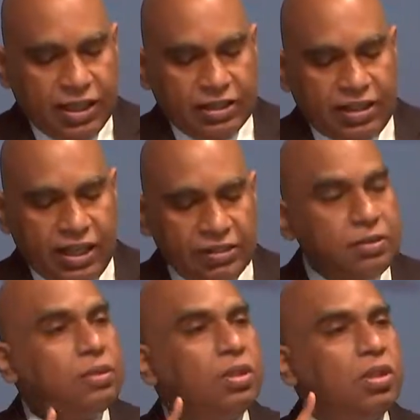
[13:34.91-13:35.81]

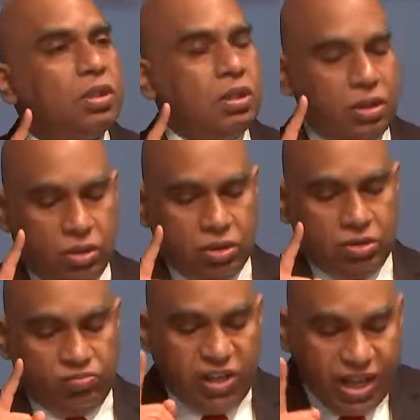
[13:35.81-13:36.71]
Then
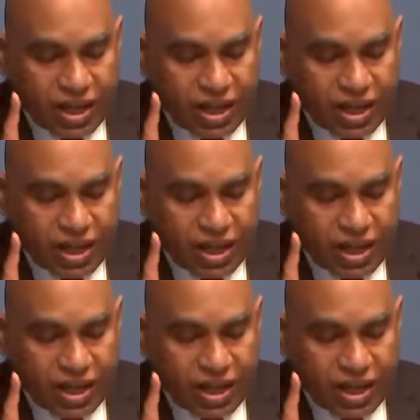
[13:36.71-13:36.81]
they